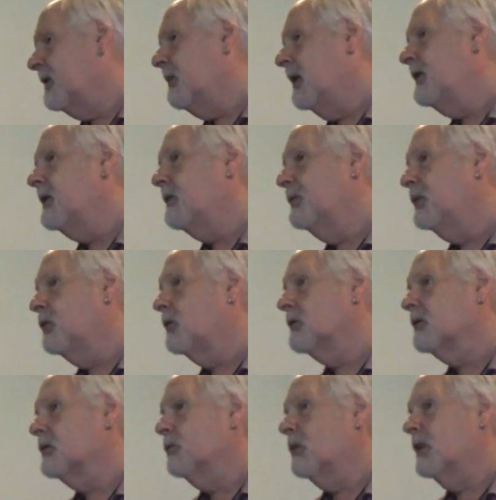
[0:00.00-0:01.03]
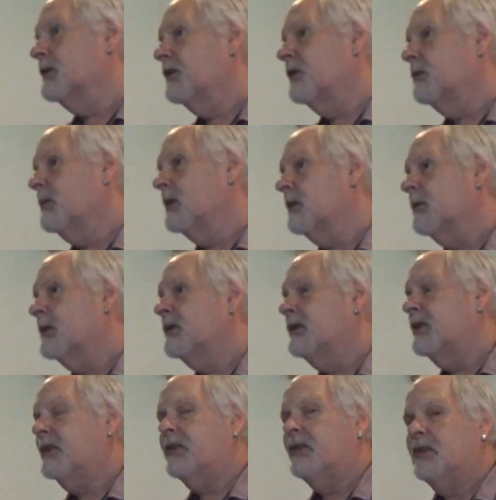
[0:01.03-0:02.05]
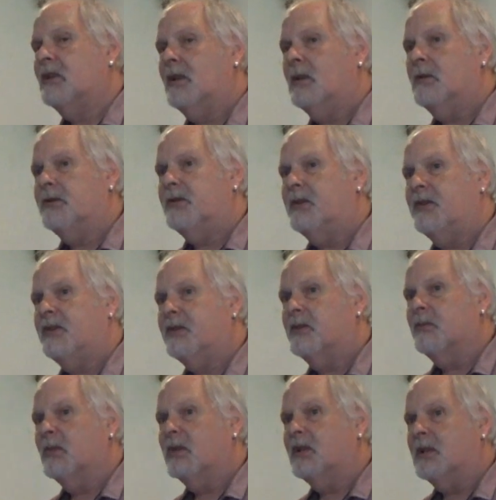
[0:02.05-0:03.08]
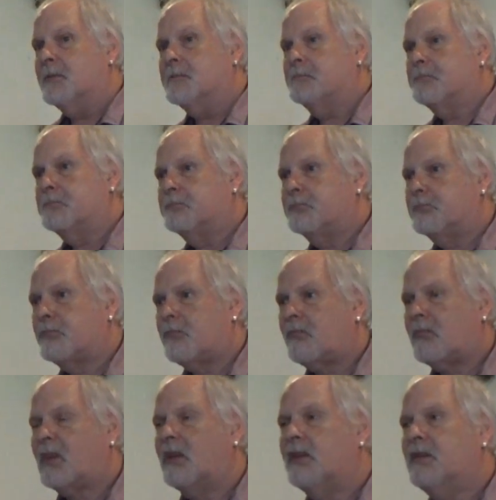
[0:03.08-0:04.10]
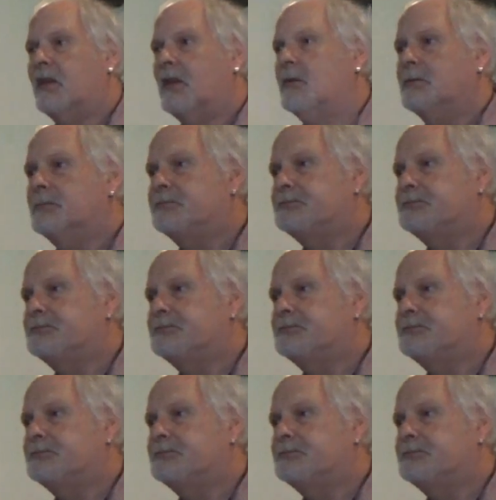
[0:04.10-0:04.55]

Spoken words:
most important one to me because it's the closest to me. So